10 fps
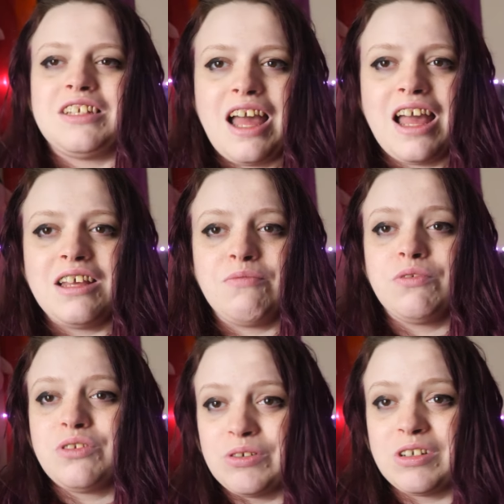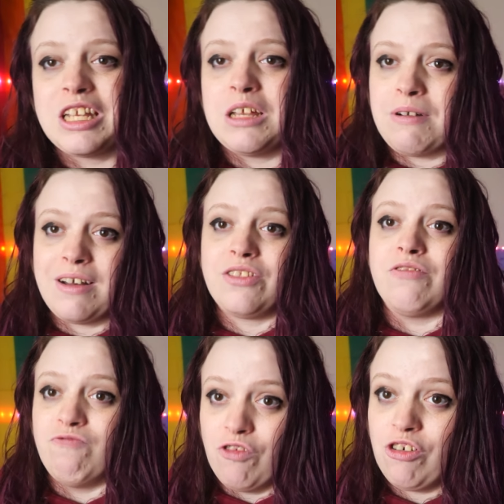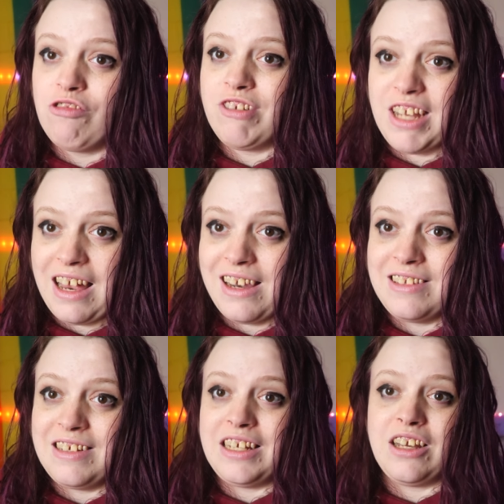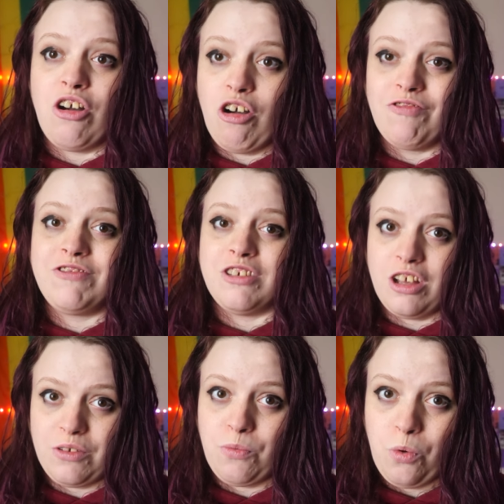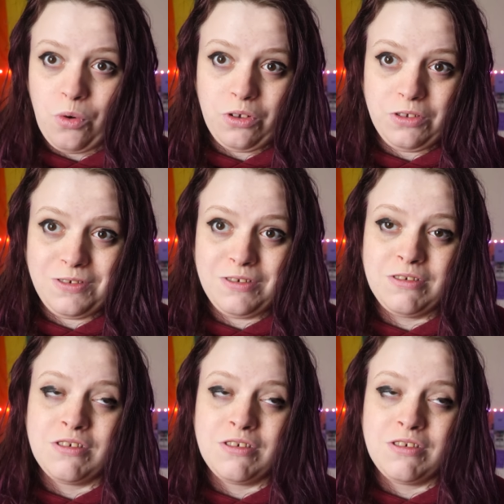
Today, we're talking about the raw reality of psych wards.